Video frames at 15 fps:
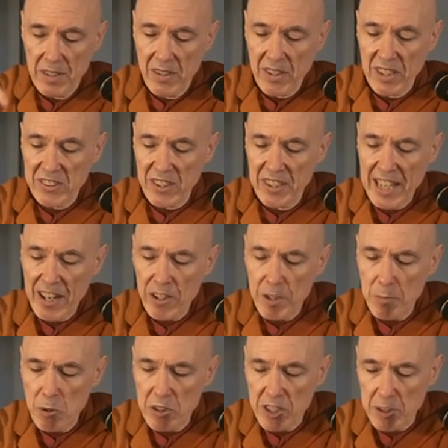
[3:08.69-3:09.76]
Okay, so now the
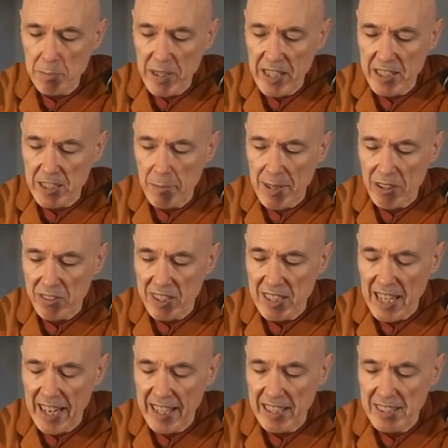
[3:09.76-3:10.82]
Buddha speaks about
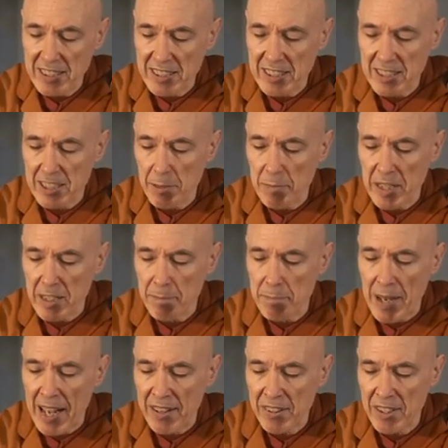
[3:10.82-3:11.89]
taints to be
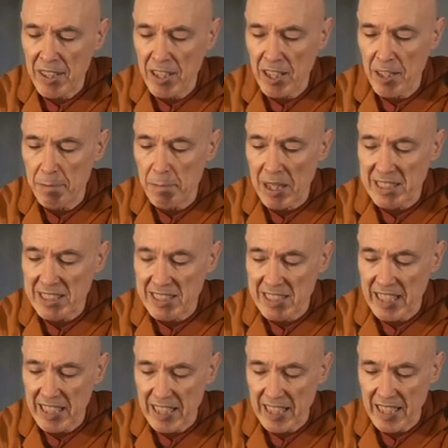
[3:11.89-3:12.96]
abandoned by
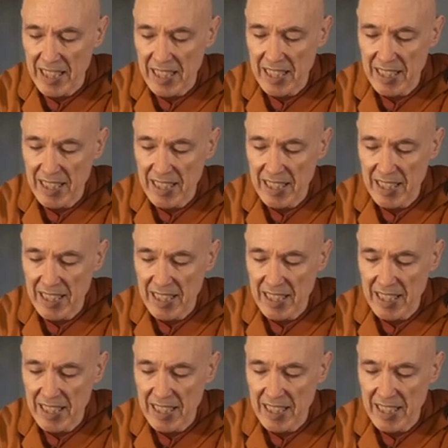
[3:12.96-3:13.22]
seeing.